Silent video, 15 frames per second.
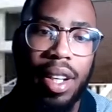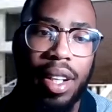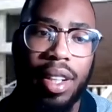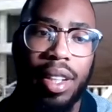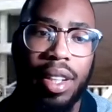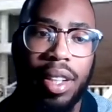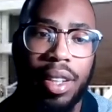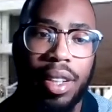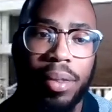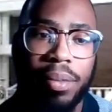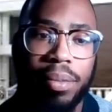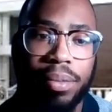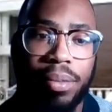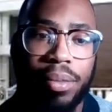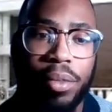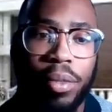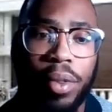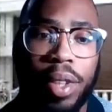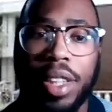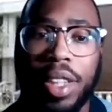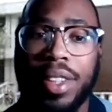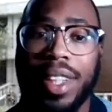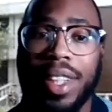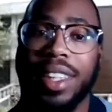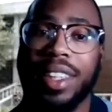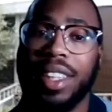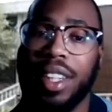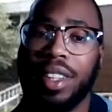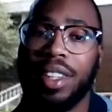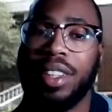what do you think
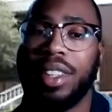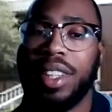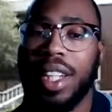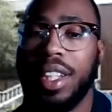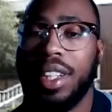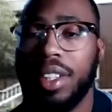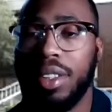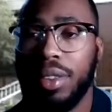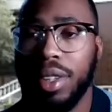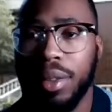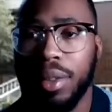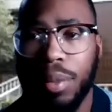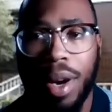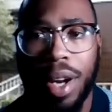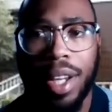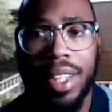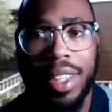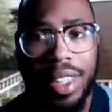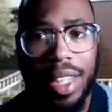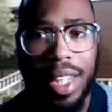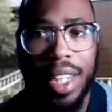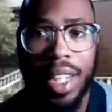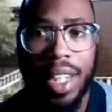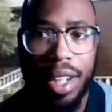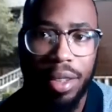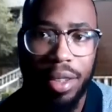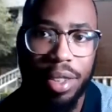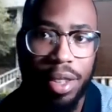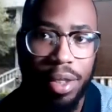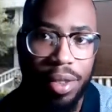Southern can do to market to any of
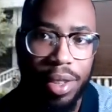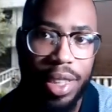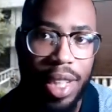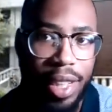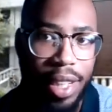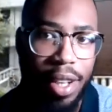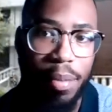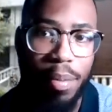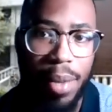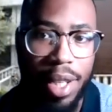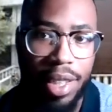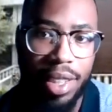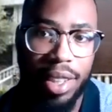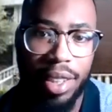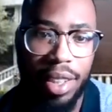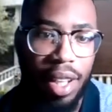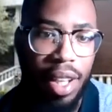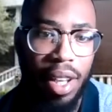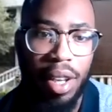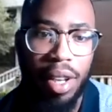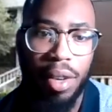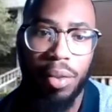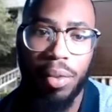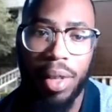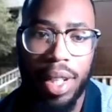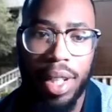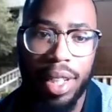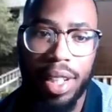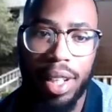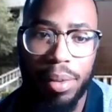those students that they're missing when
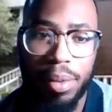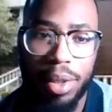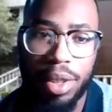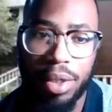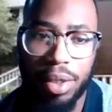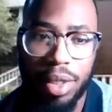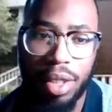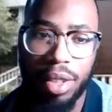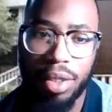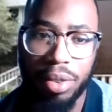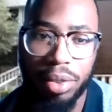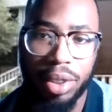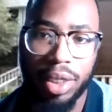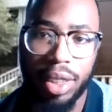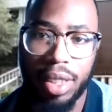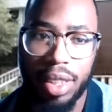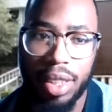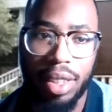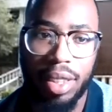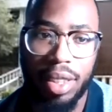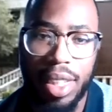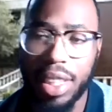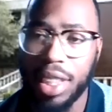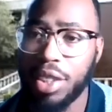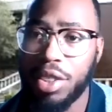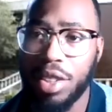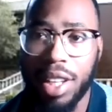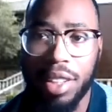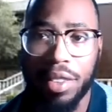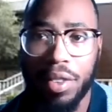it comes to those either
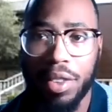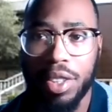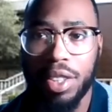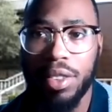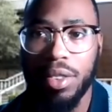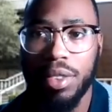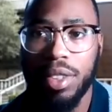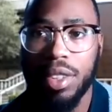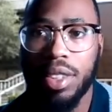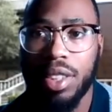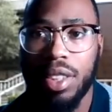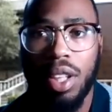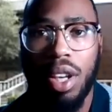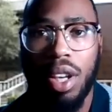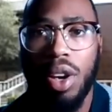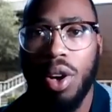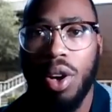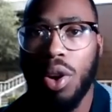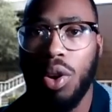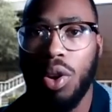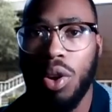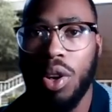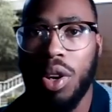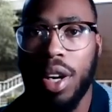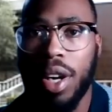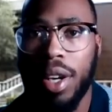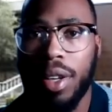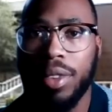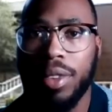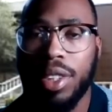transfer students
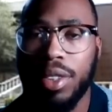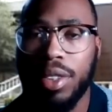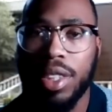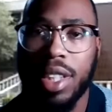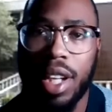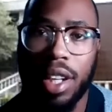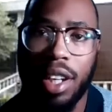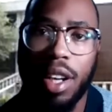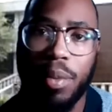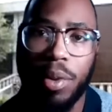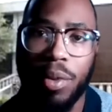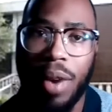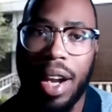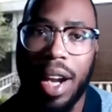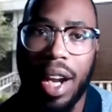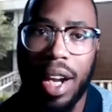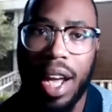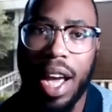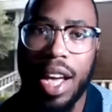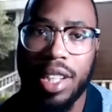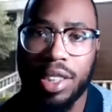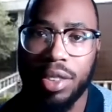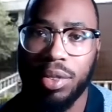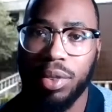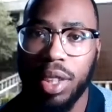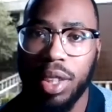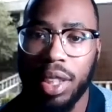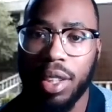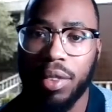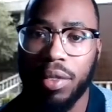or students that are coming right out of high school
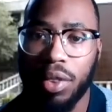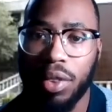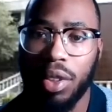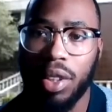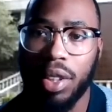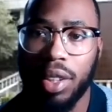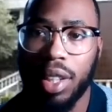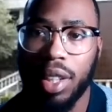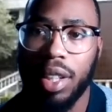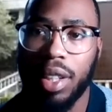looking for